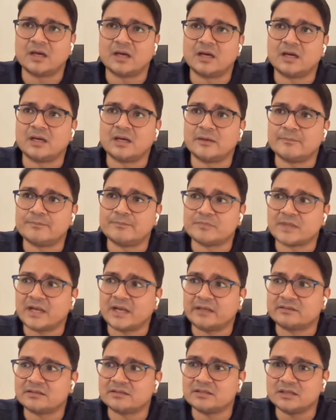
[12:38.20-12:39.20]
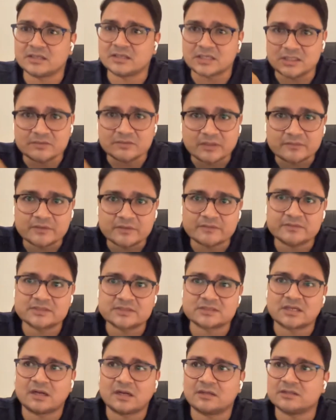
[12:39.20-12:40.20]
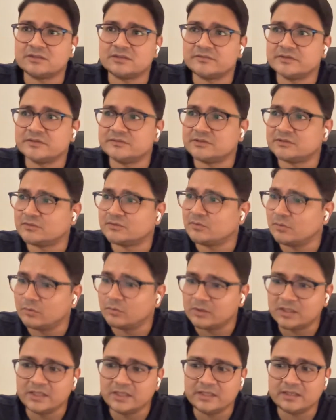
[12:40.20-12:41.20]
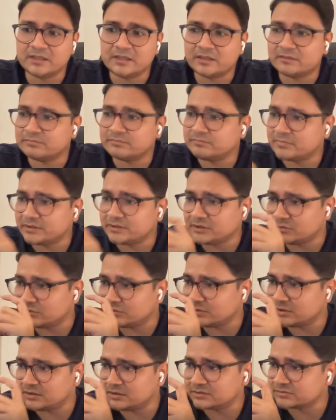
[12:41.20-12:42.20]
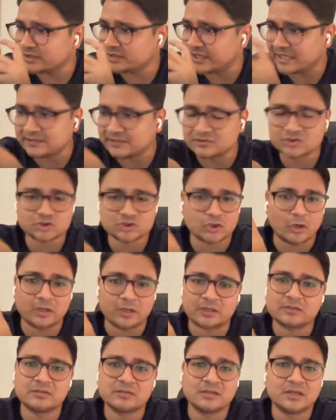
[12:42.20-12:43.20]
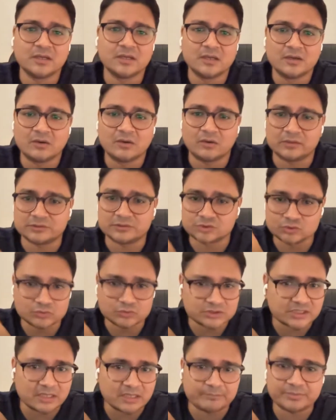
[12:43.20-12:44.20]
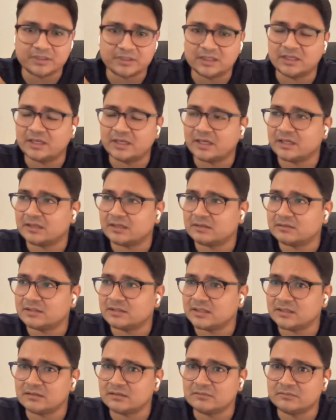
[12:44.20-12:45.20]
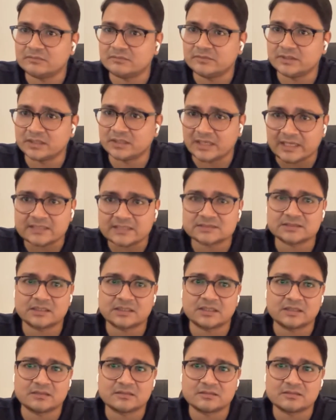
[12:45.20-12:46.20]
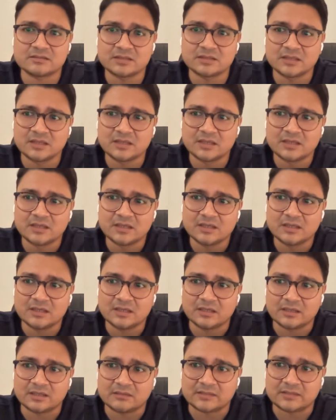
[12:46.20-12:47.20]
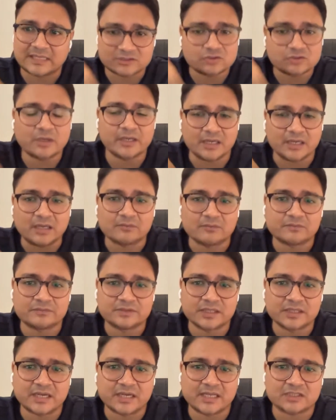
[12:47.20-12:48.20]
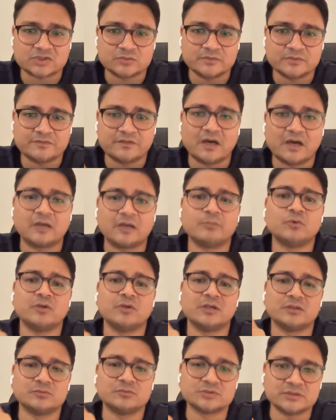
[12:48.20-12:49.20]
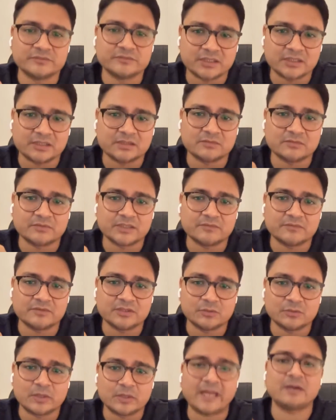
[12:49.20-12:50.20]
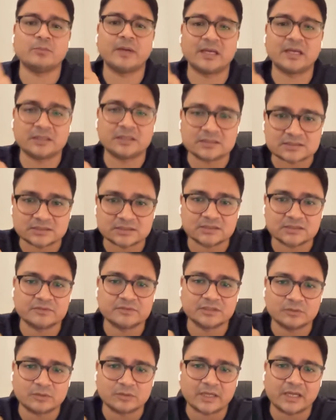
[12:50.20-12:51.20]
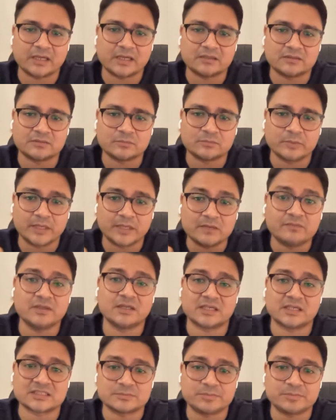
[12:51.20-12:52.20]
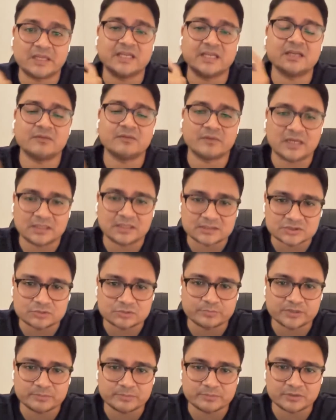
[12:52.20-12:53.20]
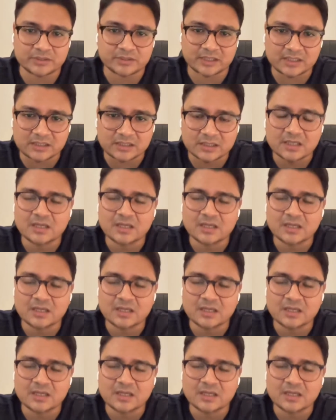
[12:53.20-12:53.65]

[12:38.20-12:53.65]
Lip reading: Uh, I think Akiva, when we started, we were only a health shot or a juice company, and then we realized that that's not enough. There has to be far more inclusivity in the way we look at wellness and we look at the way we are explaining wellness to people, right?